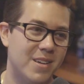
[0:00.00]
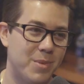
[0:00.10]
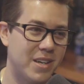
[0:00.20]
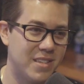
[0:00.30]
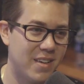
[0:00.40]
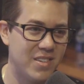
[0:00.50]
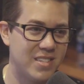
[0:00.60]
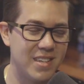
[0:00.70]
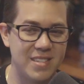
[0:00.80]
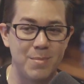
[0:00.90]
because
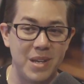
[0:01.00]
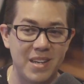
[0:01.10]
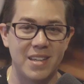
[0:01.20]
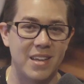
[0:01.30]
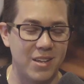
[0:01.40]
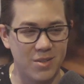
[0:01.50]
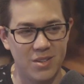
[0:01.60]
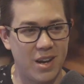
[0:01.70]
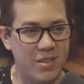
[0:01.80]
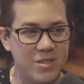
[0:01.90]
obviously it's a meeting that you're
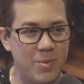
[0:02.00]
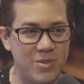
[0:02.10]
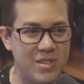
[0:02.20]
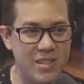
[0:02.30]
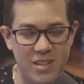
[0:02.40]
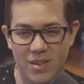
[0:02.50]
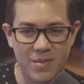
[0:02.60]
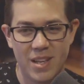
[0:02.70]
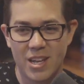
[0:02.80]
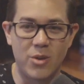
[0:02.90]
not supposed to
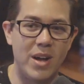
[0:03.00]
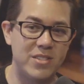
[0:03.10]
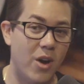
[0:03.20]
go out.